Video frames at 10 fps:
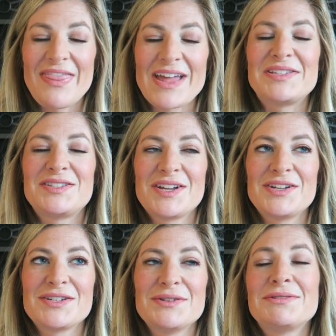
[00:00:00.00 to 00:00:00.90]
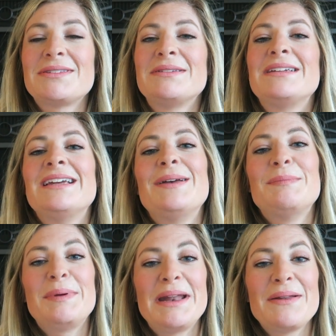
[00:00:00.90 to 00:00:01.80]
that's the good news.
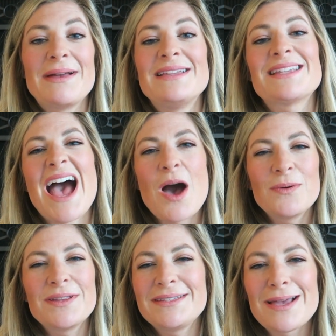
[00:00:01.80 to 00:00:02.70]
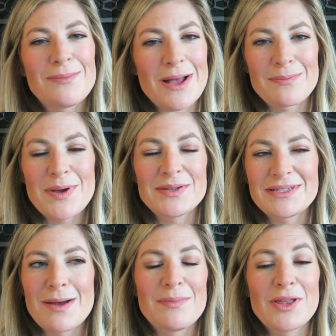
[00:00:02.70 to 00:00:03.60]
But anyways, I will link that blog
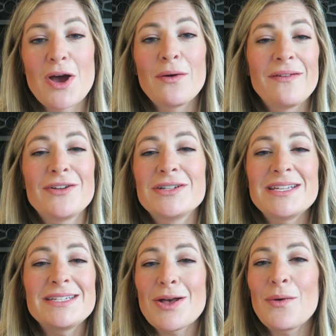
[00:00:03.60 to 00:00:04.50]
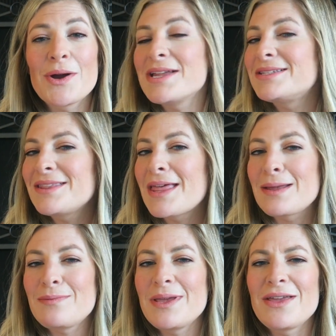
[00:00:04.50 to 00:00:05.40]
post down below. If you're detail oriented
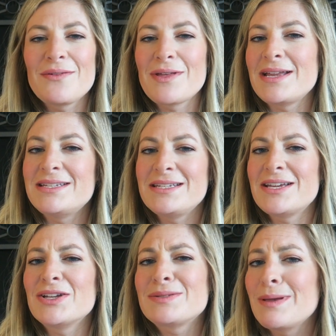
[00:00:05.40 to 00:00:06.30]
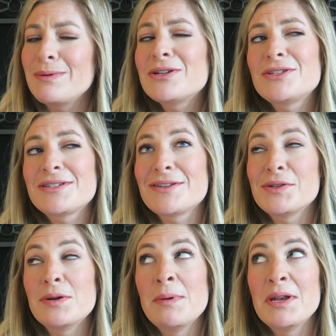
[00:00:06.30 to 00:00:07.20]
like me, you like details, maybe you're just a
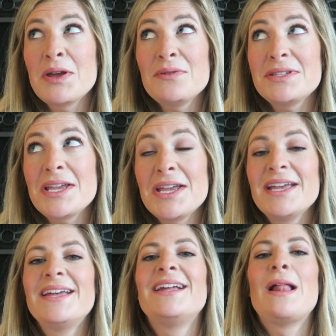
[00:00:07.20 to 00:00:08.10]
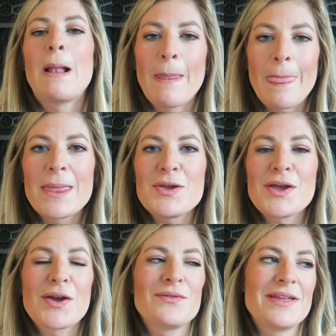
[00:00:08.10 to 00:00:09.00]
little bit nosy, you
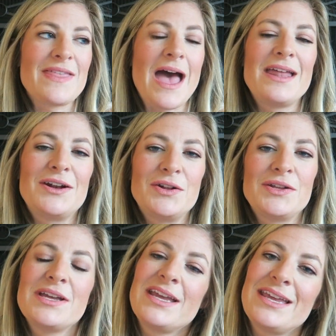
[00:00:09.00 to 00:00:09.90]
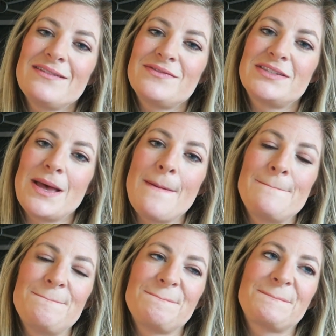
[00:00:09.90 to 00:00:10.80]
can go read that and it'll give
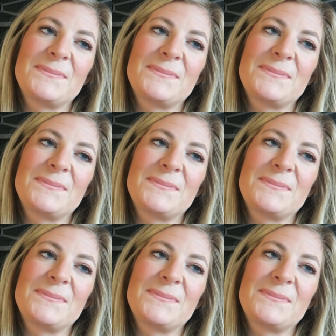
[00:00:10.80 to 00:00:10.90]
some